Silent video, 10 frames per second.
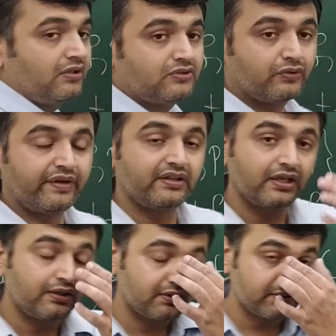So when
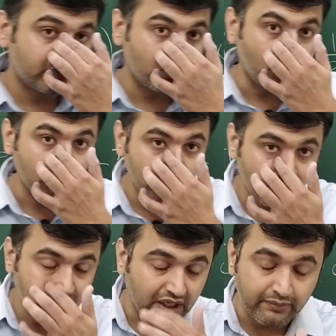they talk
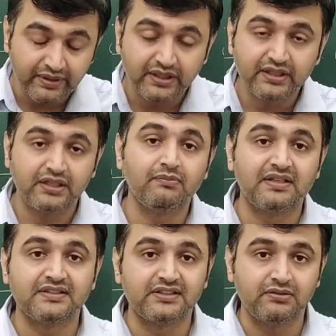about arbitrary
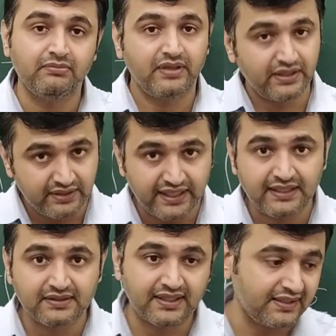Riemann sum, in
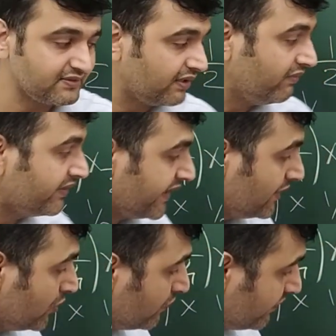that case they will tell
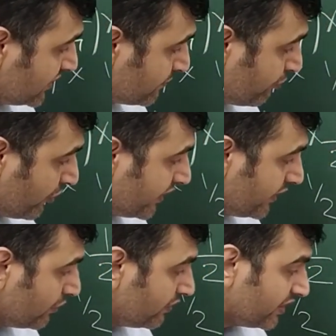you which
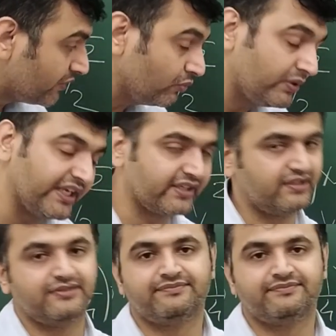point you need to take.